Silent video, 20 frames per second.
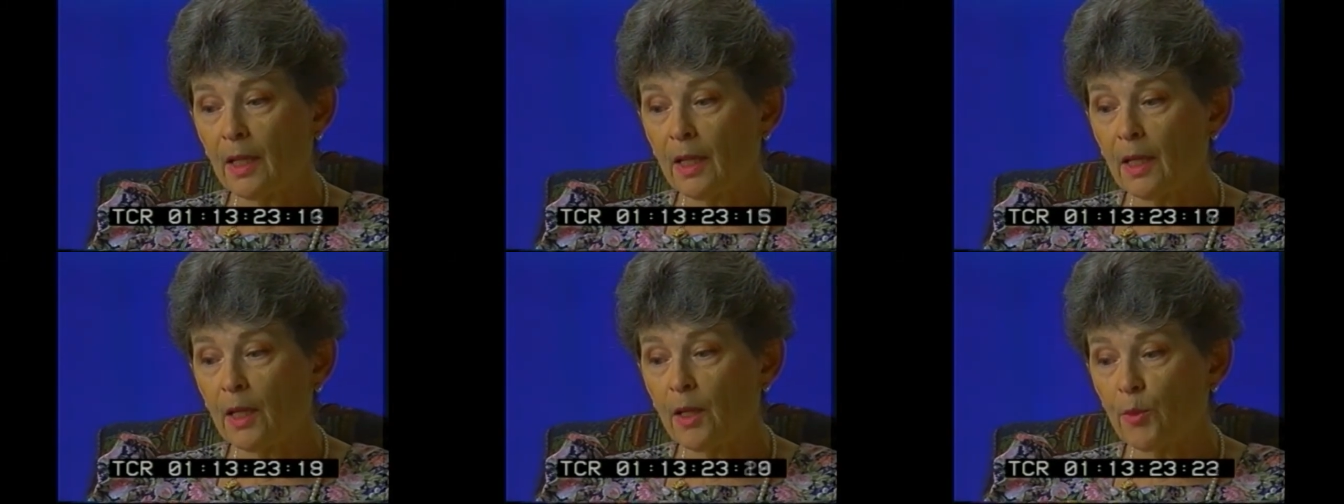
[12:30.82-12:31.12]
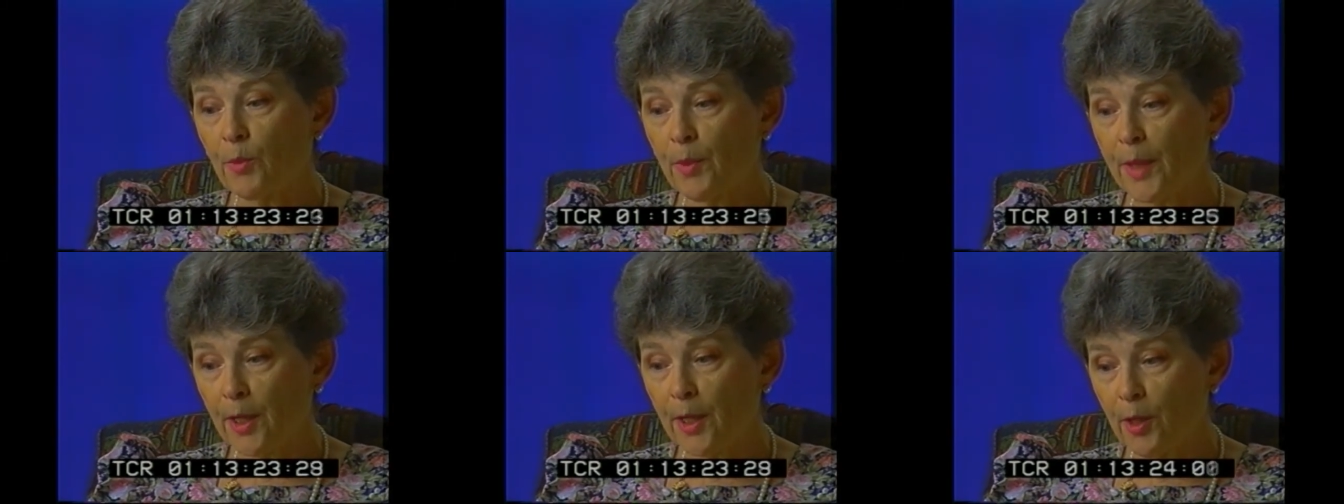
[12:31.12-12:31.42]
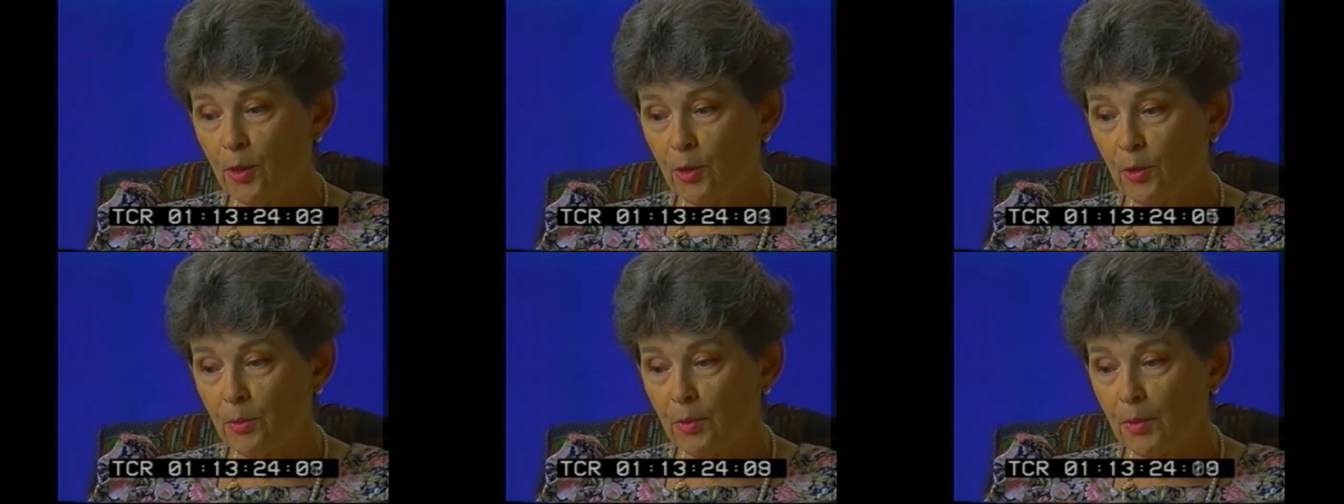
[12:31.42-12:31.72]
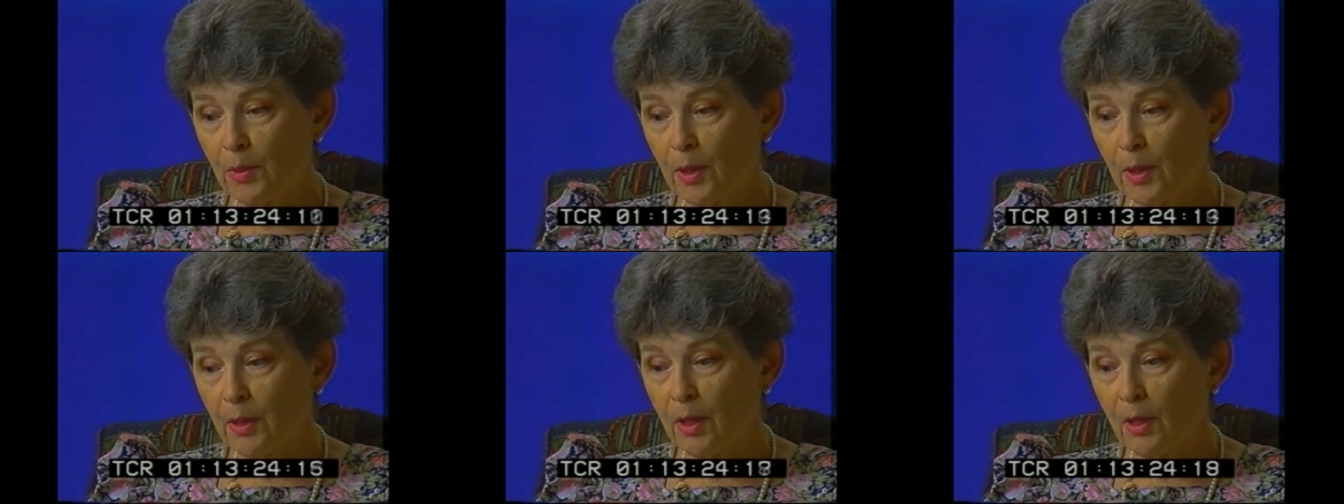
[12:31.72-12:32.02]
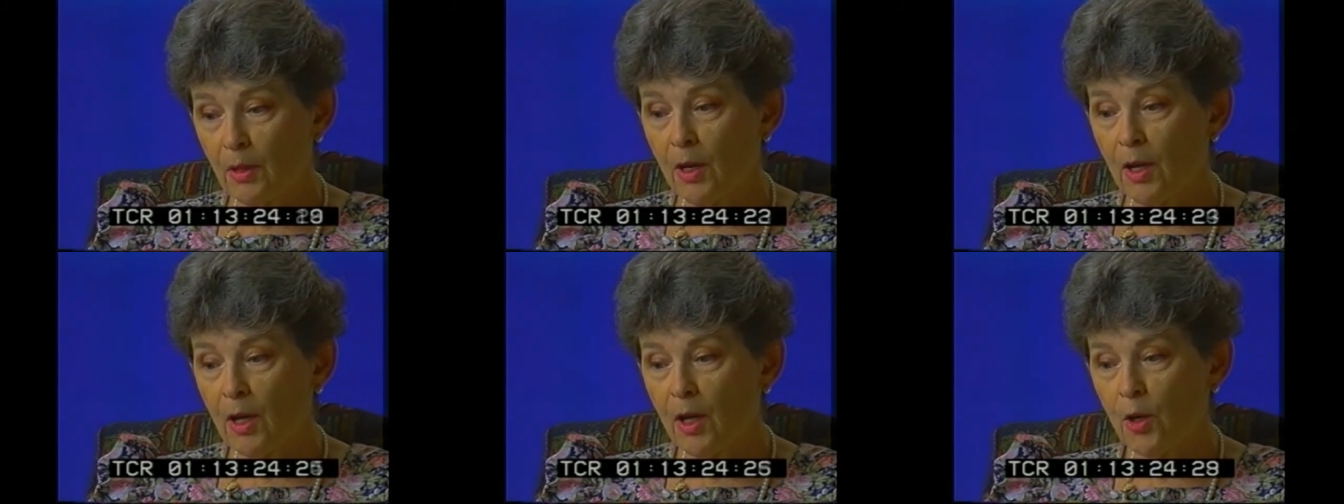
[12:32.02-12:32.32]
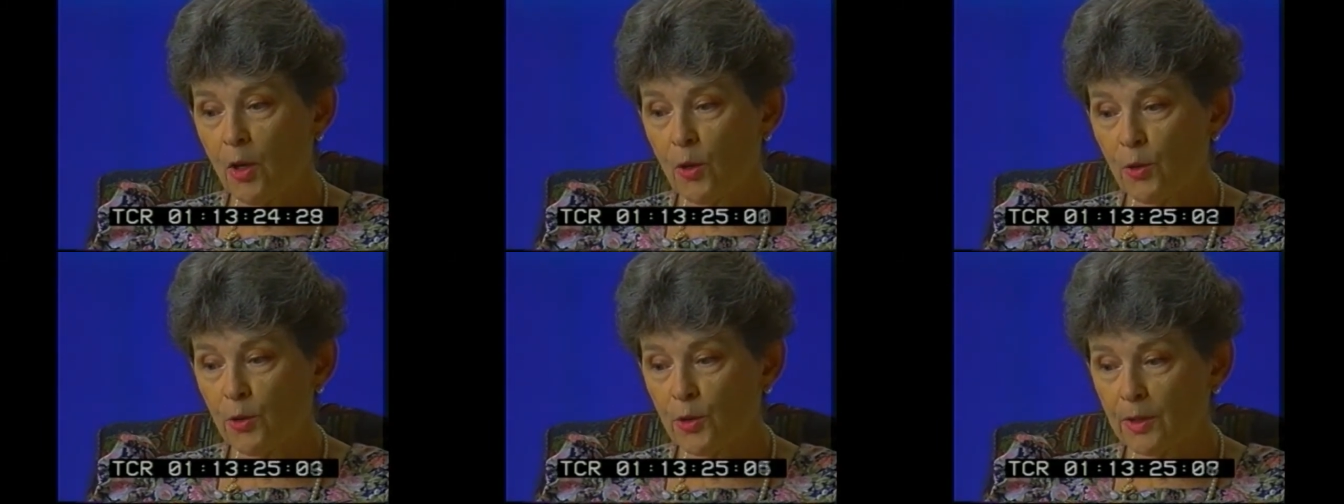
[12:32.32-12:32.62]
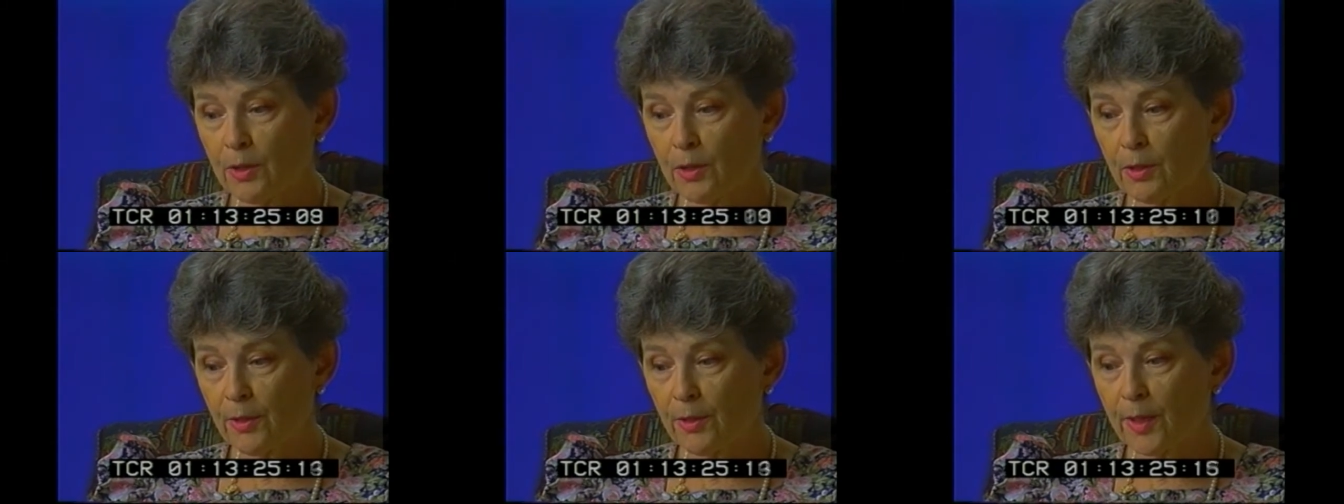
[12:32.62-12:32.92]
radio host,
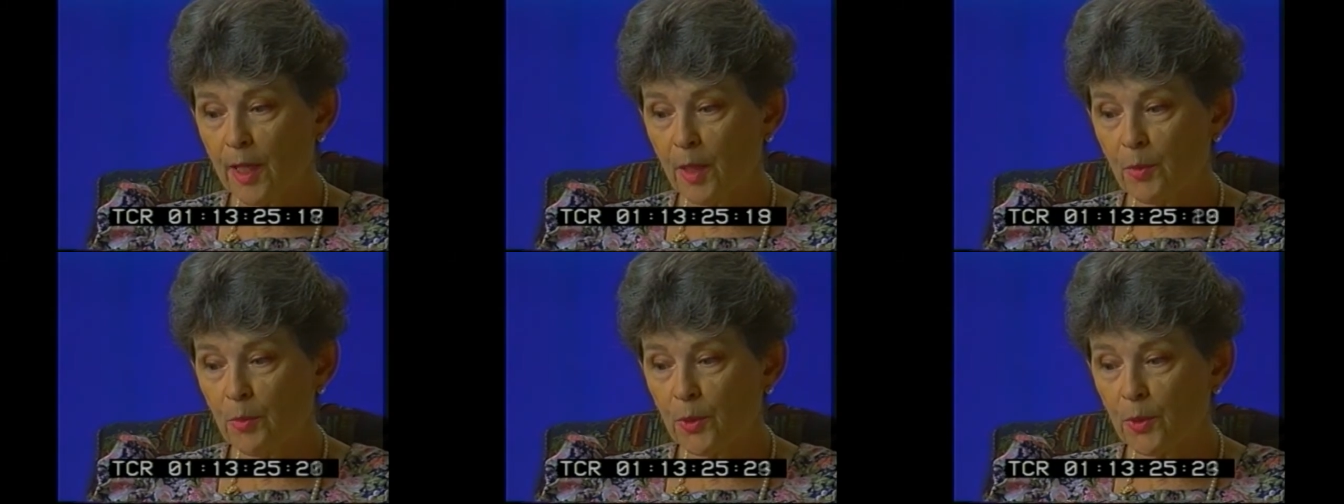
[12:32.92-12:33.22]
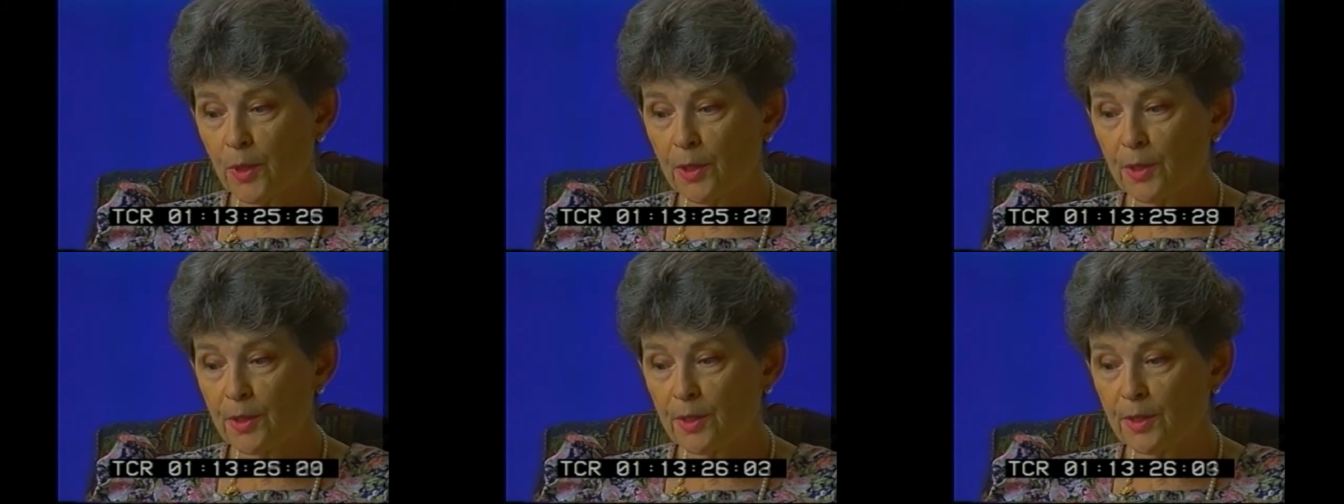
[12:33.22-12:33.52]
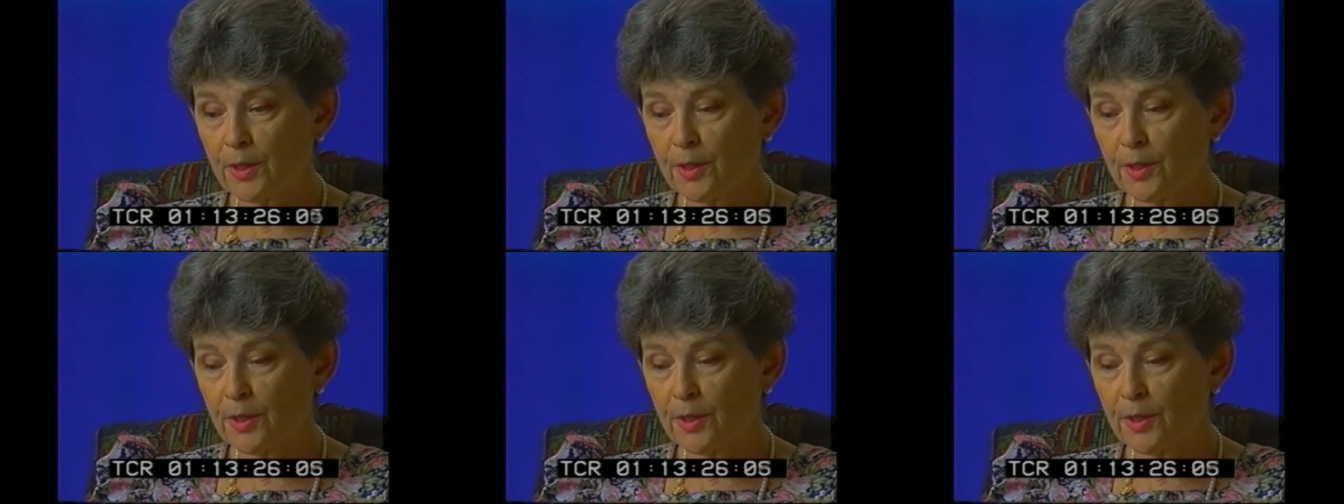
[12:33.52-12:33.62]
her name was